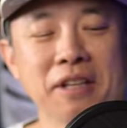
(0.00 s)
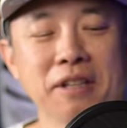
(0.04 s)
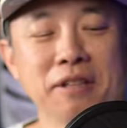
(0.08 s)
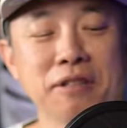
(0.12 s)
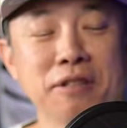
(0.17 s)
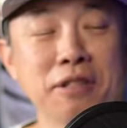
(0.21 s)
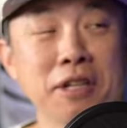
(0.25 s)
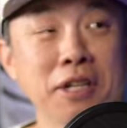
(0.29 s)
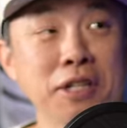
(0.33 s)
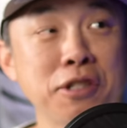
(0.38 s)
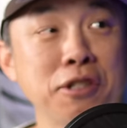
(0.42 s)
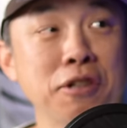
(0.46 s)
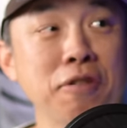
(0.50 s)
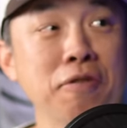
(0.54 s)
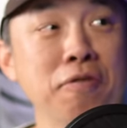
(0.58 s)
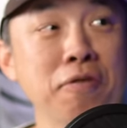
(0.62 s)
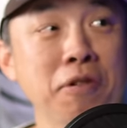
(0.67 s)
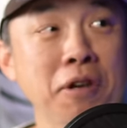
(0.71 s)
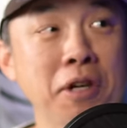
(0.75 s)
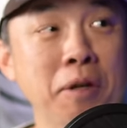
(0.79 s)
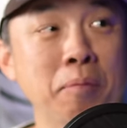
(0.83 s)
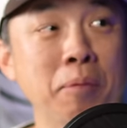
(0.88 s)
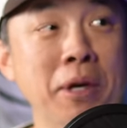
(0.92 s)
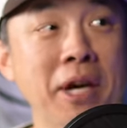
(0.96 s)
Such a
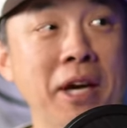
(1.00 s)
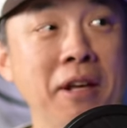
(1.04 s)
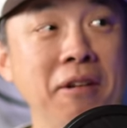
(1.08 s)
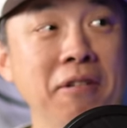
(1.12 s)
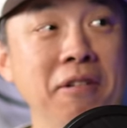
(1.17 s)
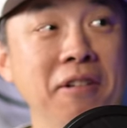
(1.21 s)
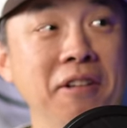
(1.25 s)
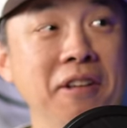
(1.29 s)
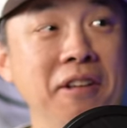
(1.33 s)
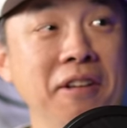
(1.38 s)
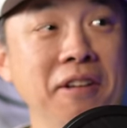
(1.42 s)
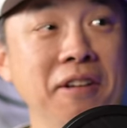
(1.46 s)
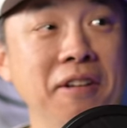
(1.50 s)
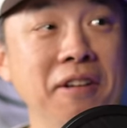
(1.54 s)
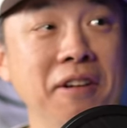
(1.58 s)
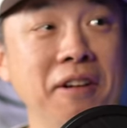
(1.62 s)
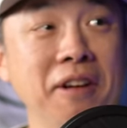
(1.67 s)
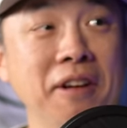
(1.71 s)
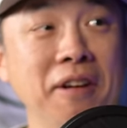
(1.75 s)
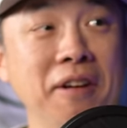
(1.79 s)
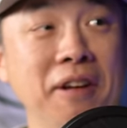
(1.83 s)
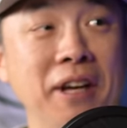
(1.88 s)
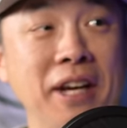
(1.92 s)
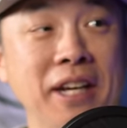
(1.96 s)
fun paddle, mm-hmm.
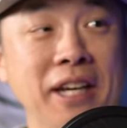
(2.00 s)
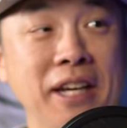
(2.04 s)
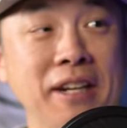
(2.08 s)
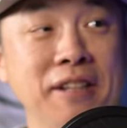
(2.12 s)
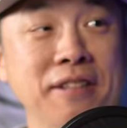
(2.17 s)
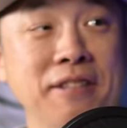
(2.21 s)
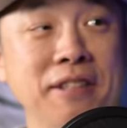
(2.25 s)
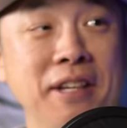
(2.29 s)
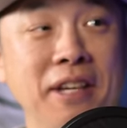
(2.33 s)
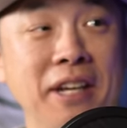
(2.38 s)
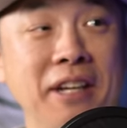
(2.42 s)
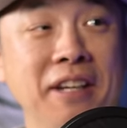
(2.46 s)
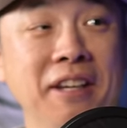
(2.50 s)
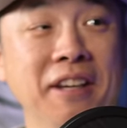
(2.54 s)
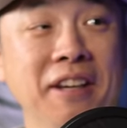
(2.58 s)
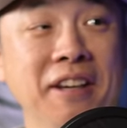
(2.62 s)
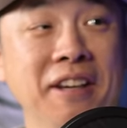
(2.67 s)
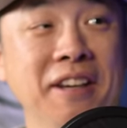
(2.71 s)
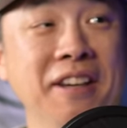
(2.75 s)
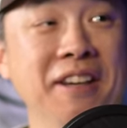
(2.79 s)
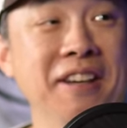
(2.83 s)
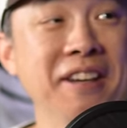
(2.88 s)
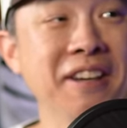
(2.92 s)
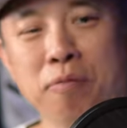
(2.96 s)
I gotta say.
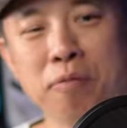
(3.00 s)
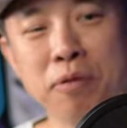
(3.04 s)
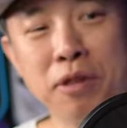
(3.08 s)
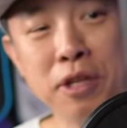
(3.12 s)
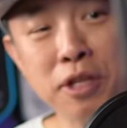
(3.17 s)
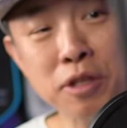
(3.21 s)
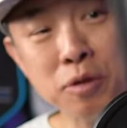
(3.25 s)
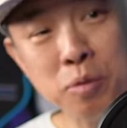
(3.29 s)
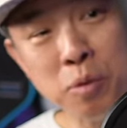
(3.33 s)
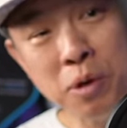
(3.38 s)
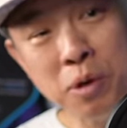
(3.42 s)
This